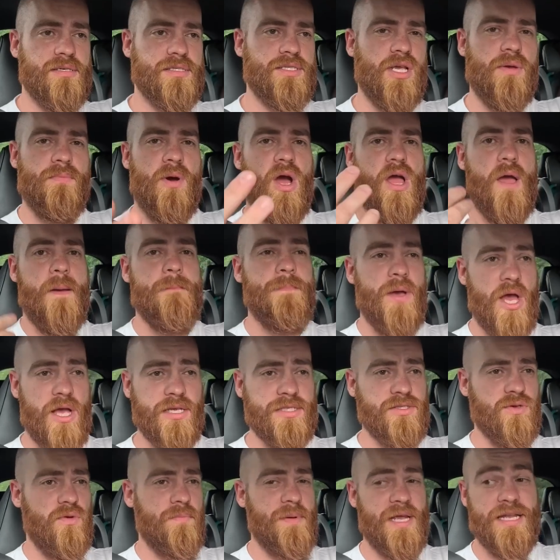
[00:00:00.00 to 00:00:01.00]
So my own
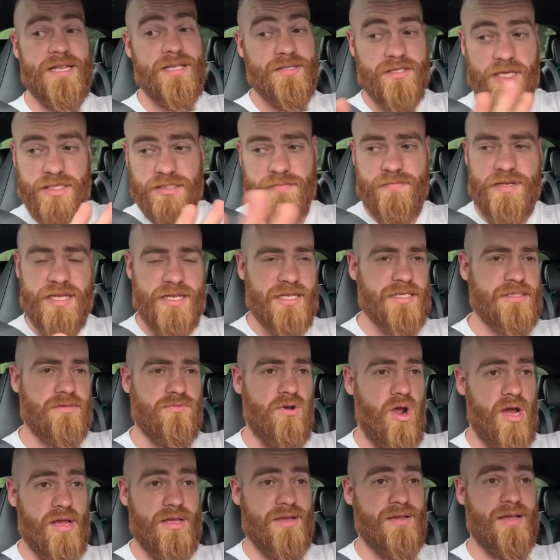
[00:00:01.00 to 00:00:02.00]
personal opinion doesn't mean it's
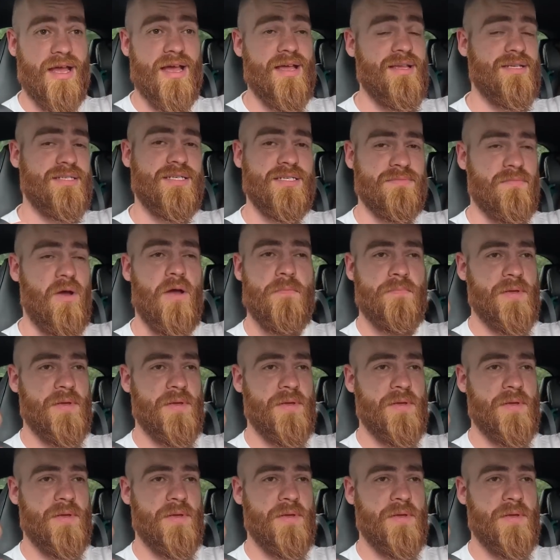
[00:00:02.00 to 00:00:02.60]
right, okay? It's just my